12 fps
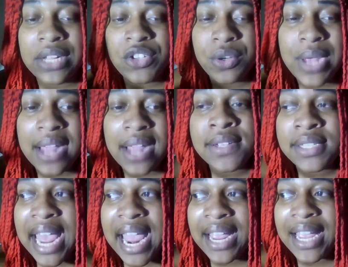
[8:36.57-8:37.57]
you guys are
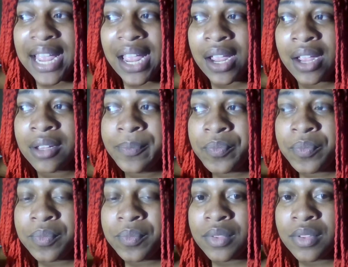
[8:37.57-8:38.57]
taking
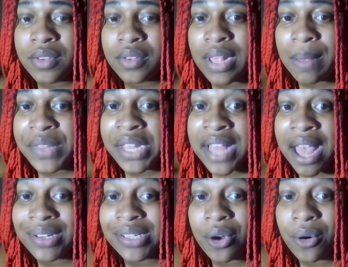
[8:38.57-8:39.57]
something that
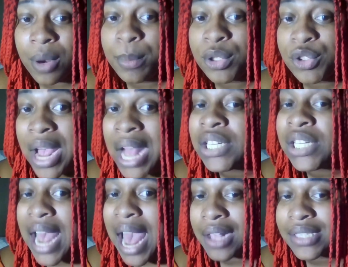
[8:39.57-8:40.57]
was a horrible, tragic
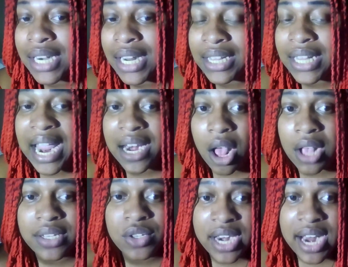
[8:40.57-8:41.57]
accident and also
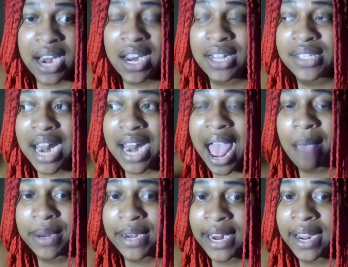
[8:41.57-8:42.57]
genetics that
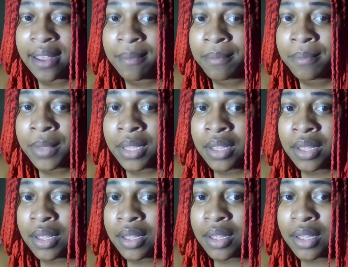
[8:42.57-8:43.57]
happened to him,
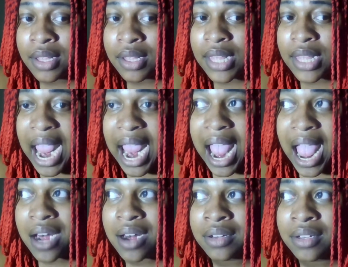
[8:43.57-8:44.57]

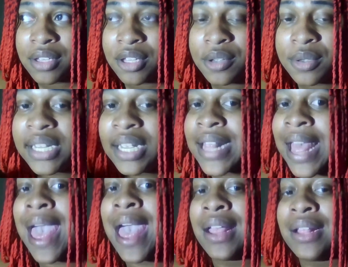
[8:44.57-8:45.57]
and using
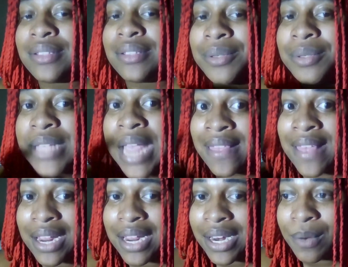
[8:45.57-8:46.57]
that to say that
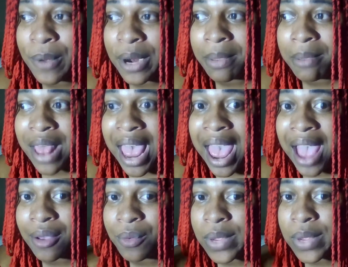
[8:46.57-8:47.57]
he didn't want to be black
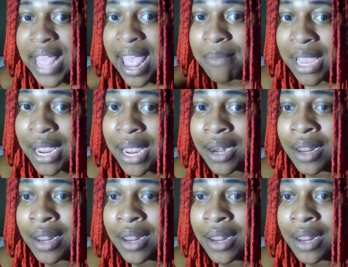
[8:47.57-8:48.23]
when that man